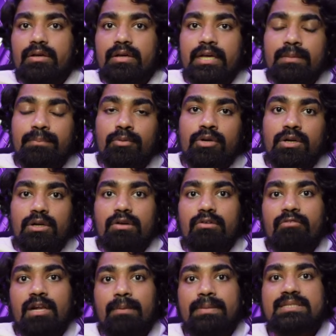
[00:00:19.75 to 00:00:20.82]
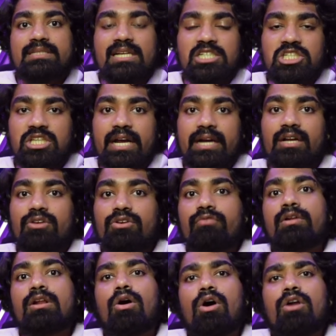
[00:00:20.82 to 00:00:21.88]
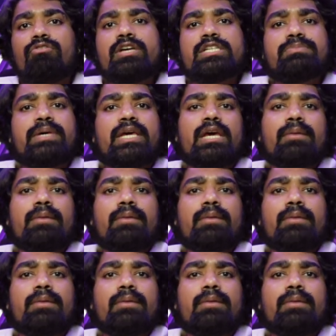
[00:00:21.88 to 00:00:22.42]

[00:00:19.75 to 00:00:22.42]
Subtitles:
input will be such that you will always be